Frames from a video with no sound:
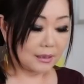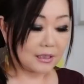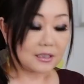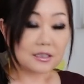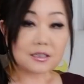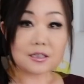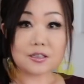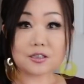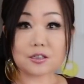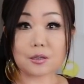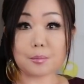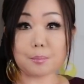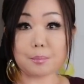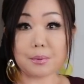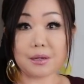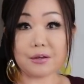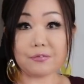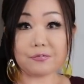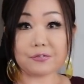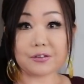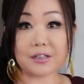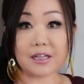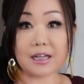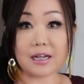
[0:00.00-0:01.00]
This is the
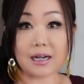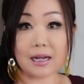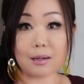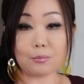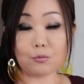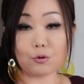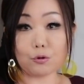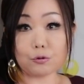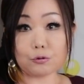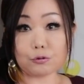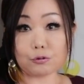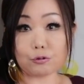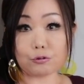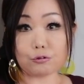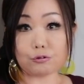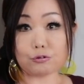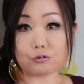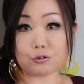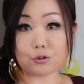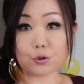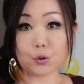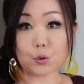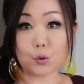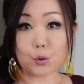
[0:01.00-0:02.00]
beef that I'm going to
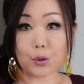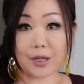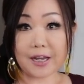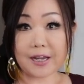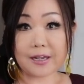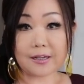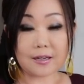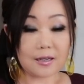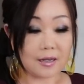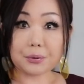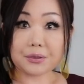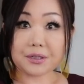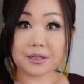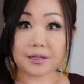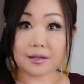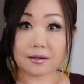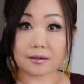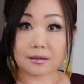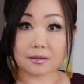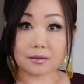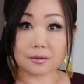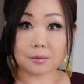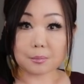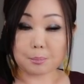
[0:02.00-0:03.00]
use today,
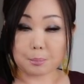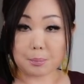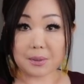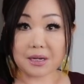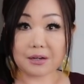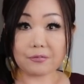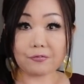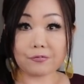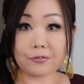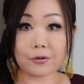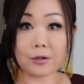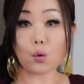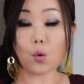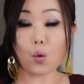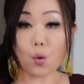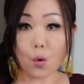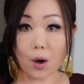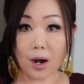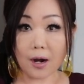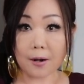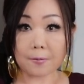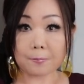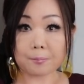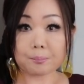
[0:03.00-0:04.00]
pre-cut beef,
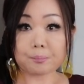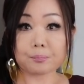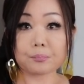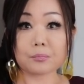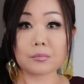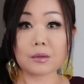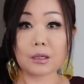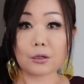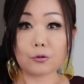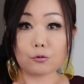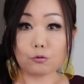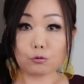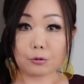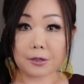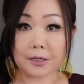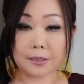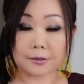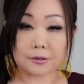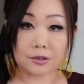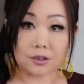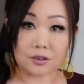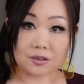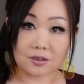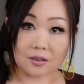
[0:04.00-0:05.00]
or you
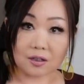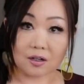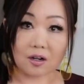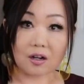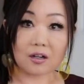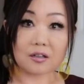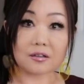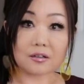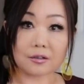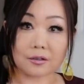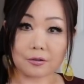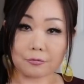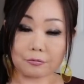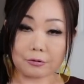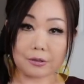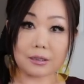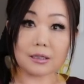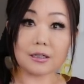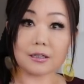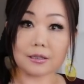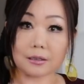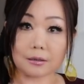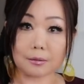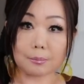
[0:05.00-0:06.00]
can just cut
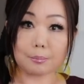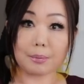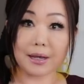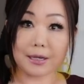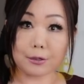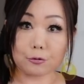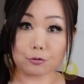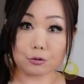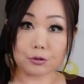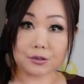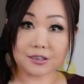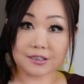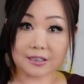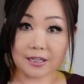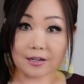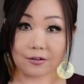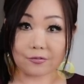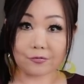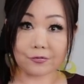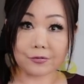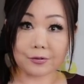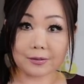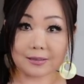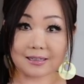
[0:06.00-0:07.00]
really by
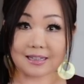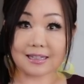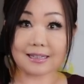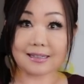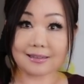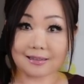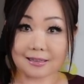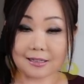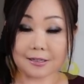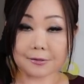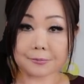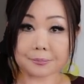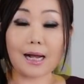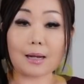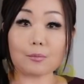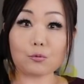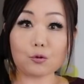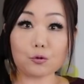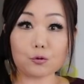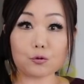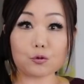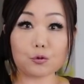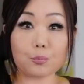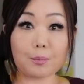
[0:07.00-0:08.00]
yourself thinly. I'm
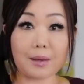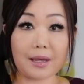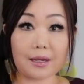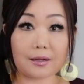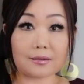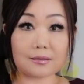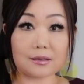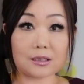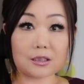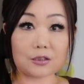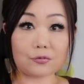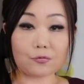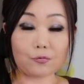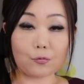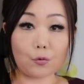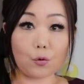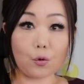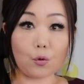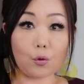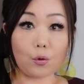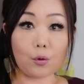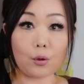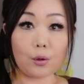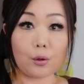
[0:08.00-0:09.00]
going to make this
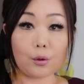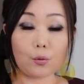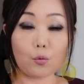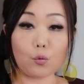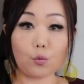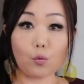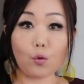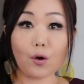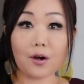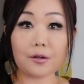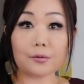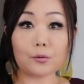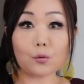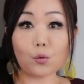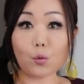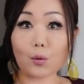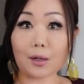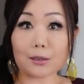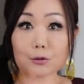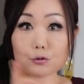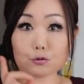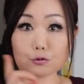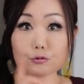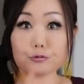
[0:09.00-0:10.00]
for 1
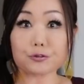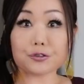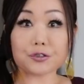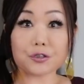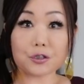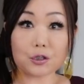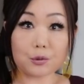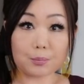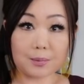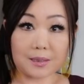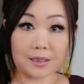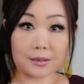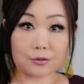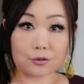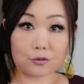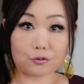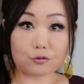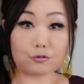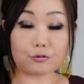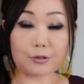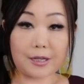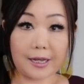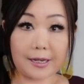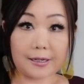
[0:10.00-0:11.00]
or 2 servings
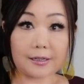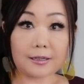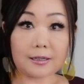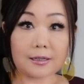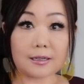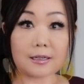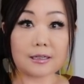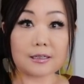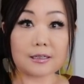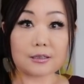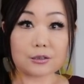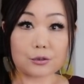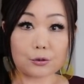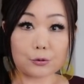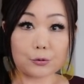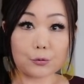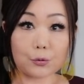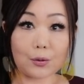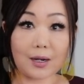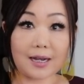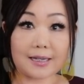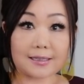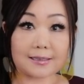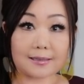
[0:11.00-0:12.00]
today, so you
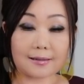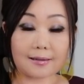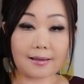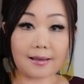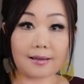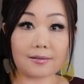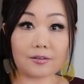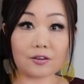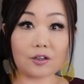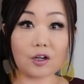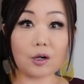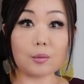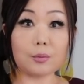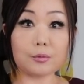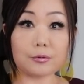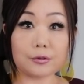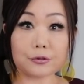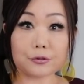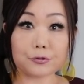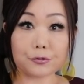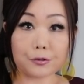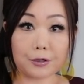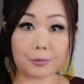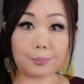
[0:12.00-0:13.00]
guys can double,
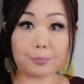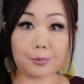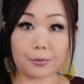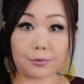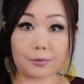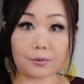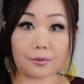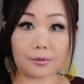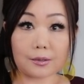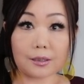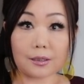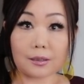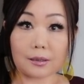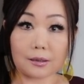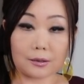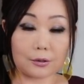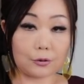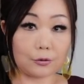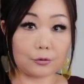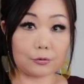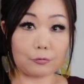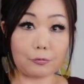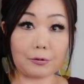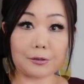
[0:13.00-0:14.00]
triple,
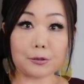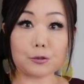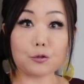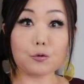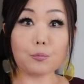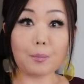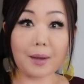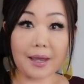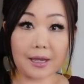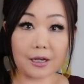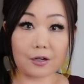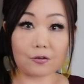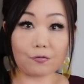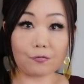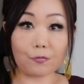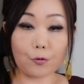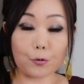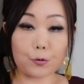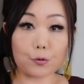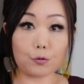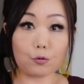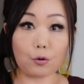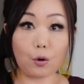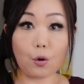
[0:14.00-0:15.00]
when you make
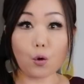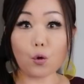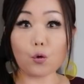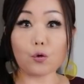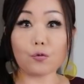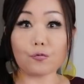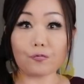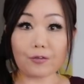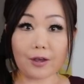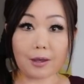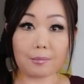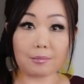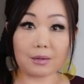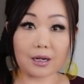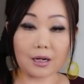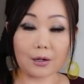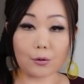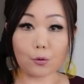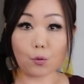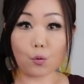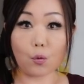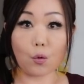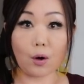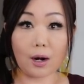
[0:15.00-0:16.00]
for your whole family
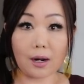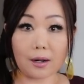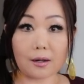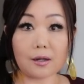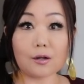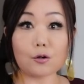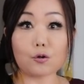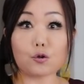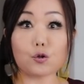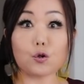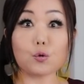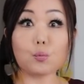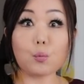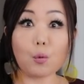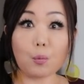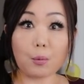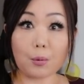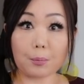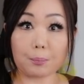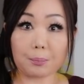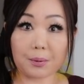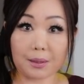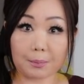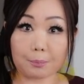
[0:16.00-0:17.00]
or group
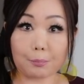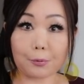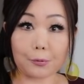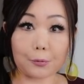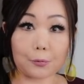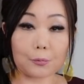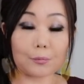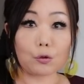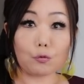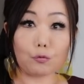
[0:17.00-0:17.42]
of people.